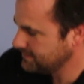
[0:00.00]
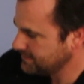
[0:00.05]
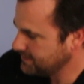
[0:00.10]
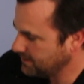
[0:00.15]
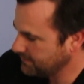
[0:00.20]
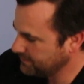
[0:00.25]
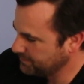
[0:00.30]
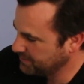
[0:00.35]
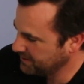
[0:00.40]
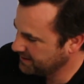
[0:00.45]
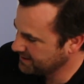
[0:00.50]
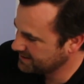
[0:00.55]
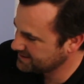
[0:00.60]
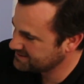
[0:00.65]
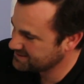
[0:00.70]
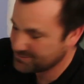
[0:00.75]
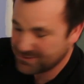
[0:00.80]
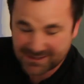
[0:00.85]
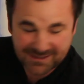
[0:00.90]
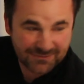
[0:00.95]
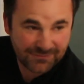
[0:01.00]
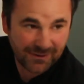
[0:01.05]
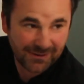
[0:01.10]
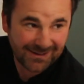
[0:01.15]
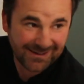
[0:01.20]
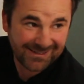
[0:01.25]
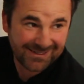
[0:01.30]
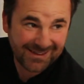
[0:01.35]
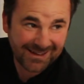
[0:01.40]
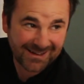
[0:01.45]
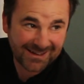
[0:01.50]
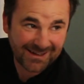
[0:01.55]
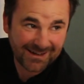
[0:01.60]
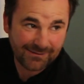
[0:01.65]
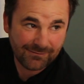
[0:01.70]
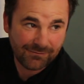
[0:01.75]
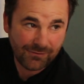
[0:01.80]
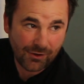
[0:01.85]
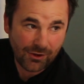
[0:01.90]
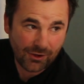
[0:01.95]
Now that because the mud's fairly thick, it
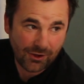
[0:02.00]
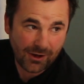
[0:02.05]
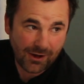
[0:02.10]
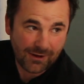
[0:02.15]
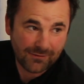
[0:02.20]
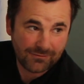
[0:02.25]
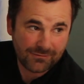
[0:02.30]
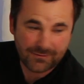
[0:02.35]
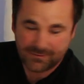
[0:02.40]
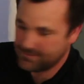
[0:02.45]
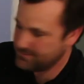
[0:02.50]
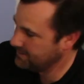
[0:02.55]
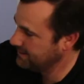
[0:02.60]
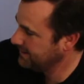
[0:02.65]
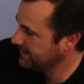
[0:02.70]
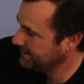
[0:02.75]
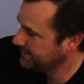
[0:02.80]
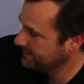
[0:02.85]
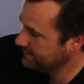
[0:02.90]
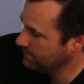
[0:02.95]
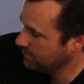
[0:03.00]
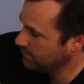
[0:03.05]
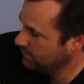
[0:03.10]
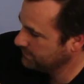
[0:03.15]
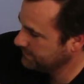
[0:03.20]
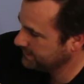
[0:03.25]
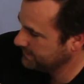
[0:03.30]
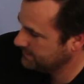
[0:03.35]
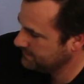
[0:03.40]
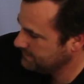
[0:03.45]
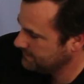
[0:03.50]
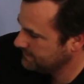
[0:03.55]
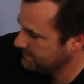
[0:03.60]
didn't fall off, right? I can hold it.